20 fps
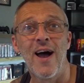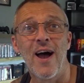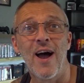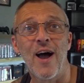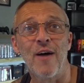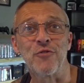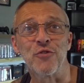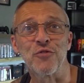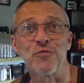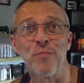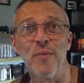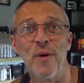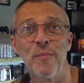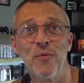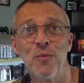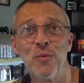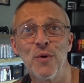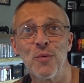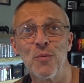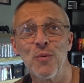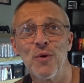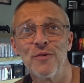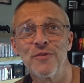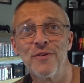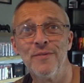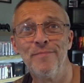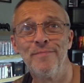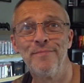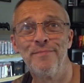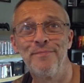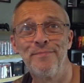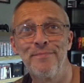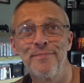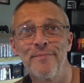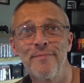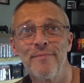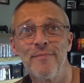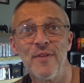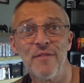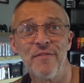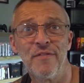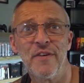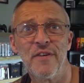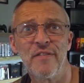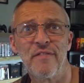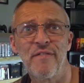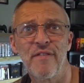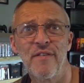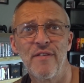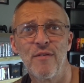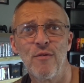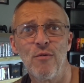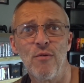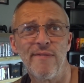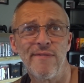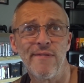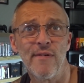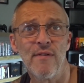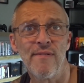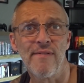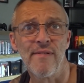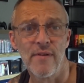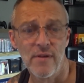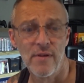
I just remembered what it was. The 5th or 4th.